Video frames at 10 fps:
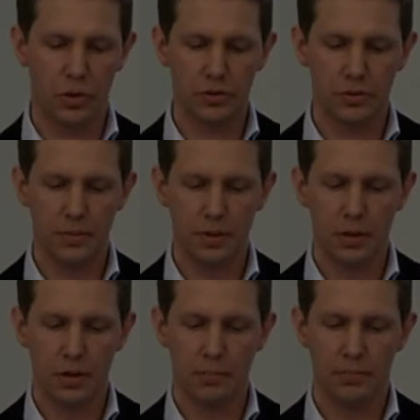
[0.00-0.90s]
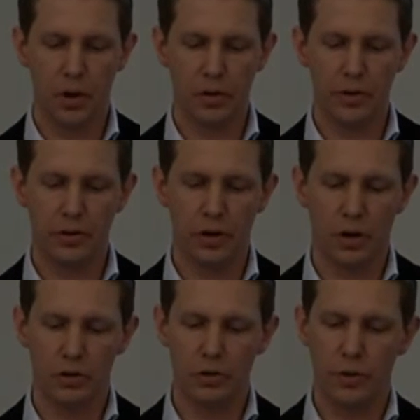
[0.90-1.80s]
of choice, both
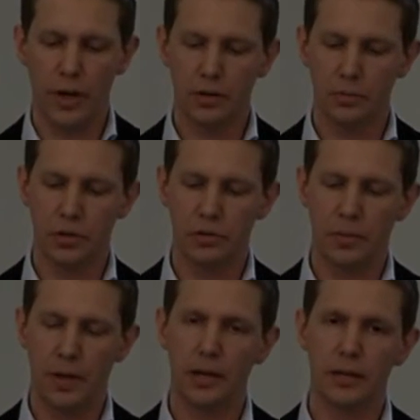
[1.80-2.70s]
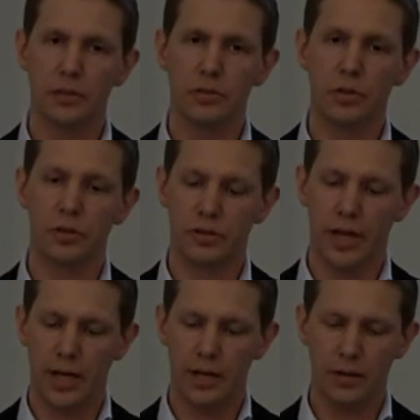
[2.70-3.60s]
in regard to the right of municipalities to
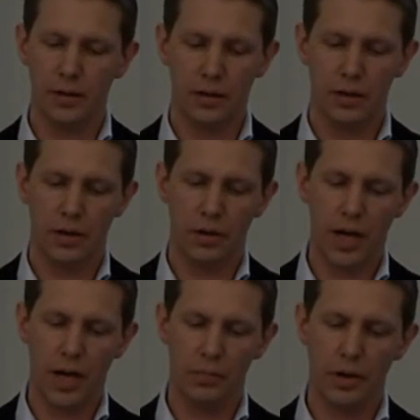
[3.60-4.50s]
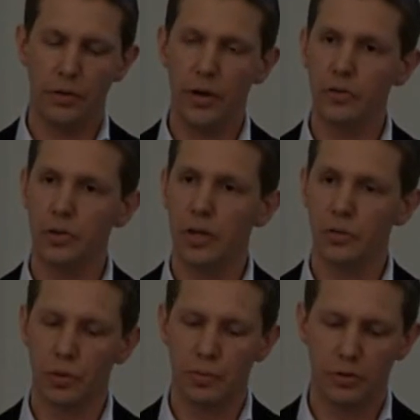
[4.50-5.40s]
decide on how many
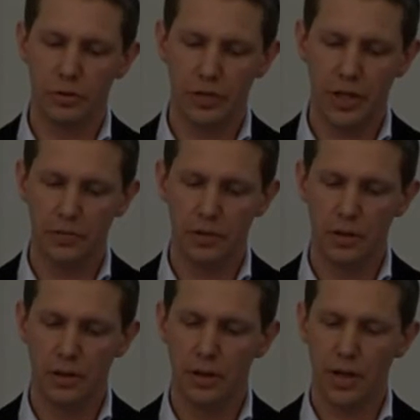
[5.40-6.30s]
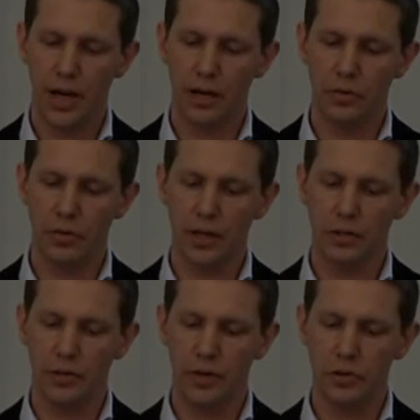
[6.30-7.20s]
refugees would be received and the
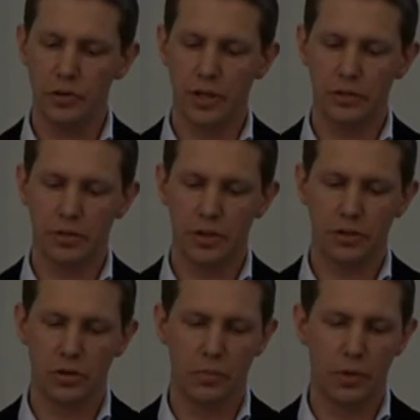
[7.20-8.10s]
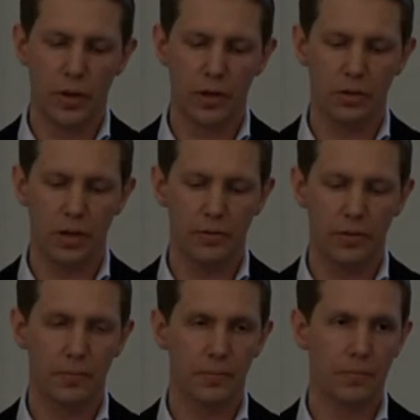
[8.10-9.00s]
right of refugees to determine where to
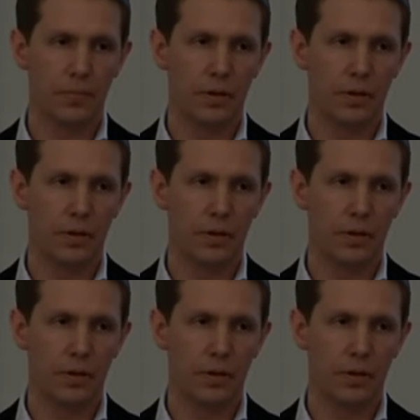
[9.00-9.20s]
live.